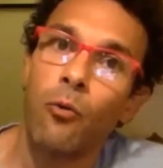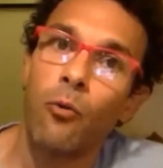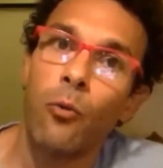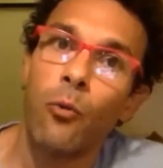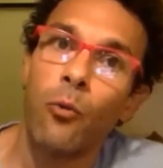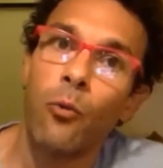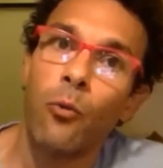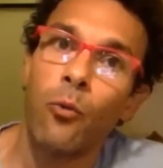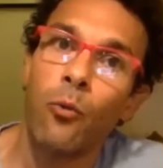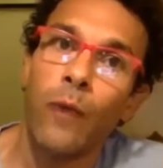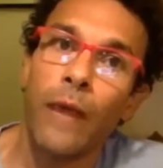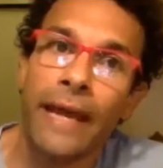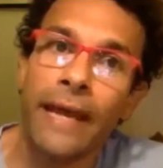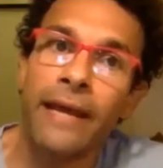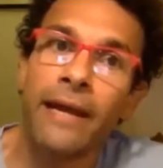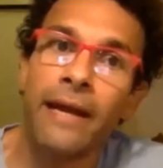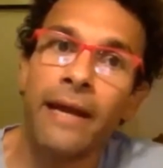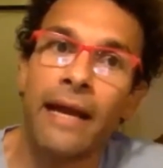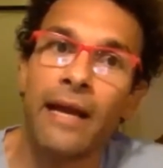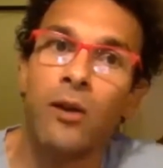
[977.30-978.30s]

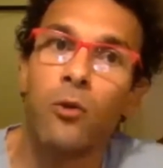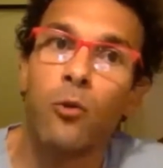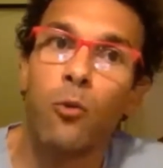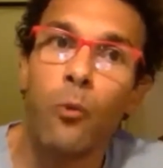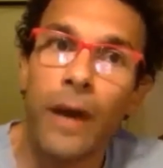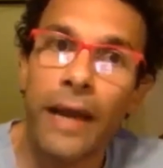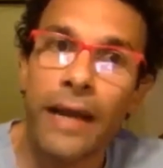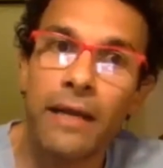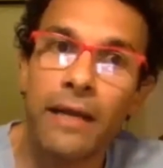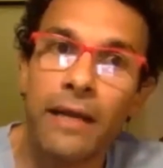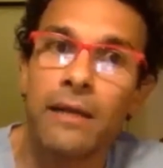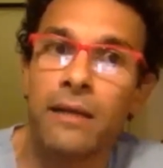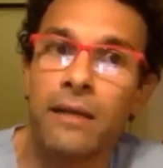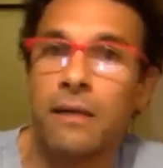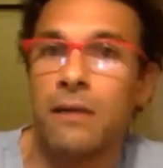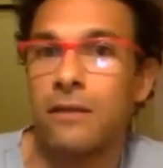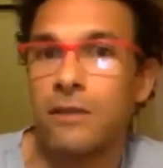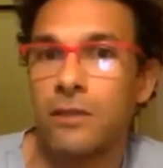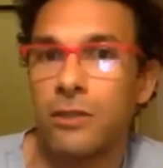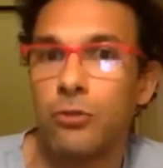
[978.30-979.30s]
where and when
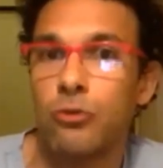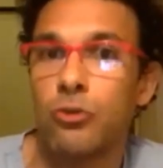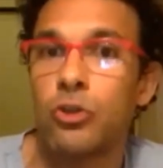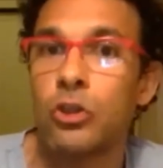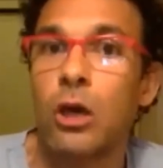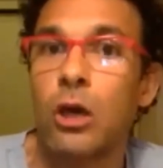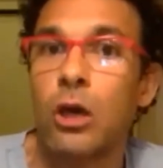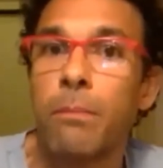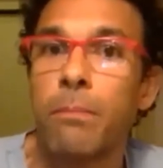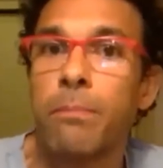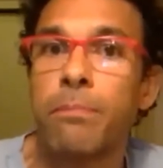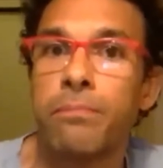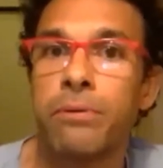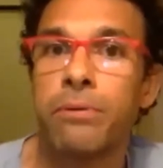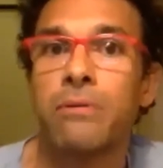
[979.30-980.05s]
you stop,